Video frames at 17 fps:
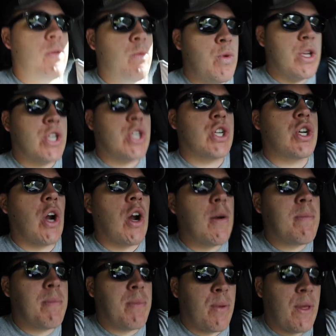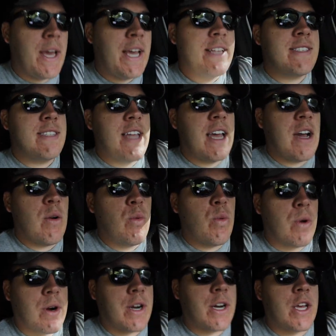with sharp blades now,
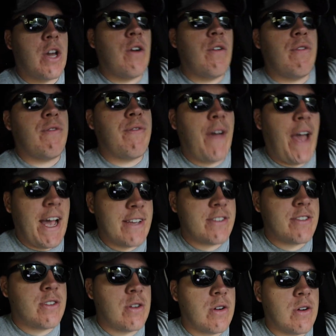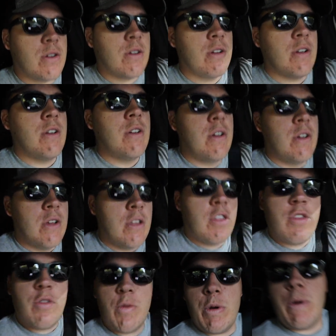we're gonna go faster
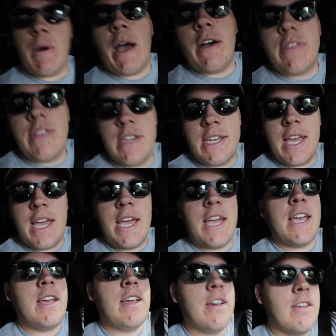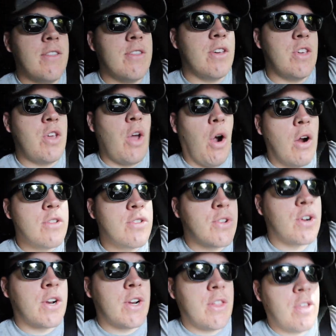throughout the day. The
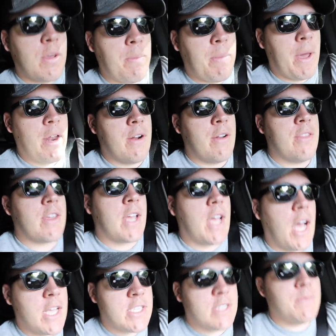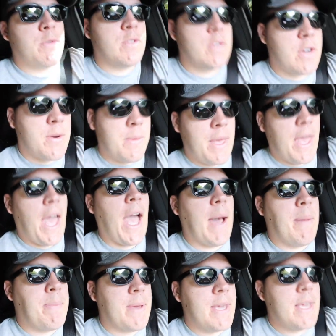yards are gonna look better. The customers are gonna be
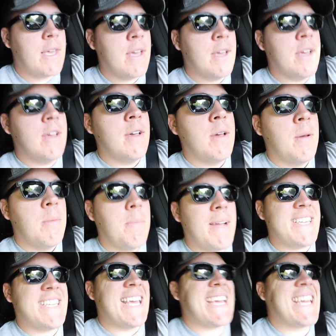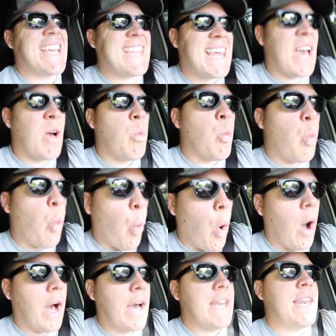happy by taking that
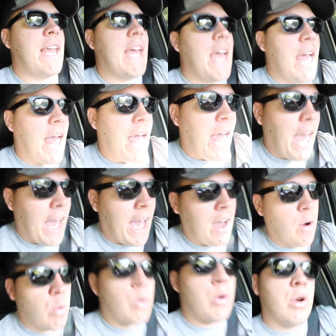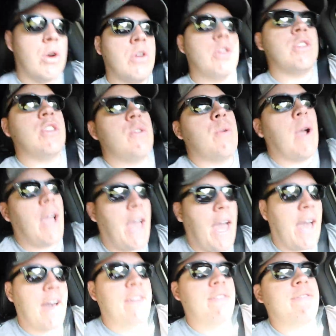one hour. You
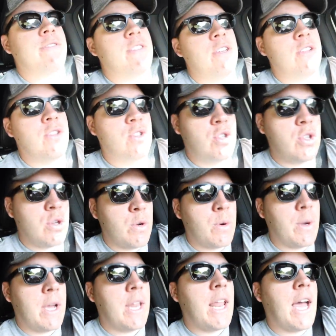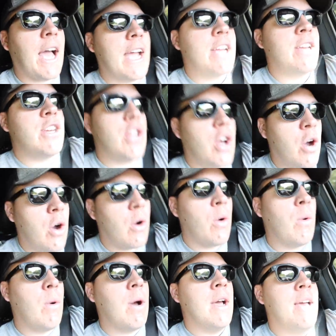have to do it. I
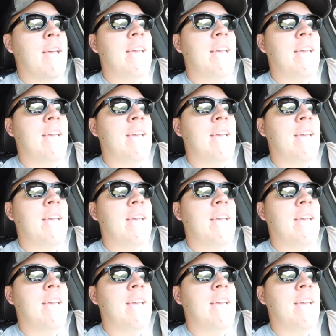know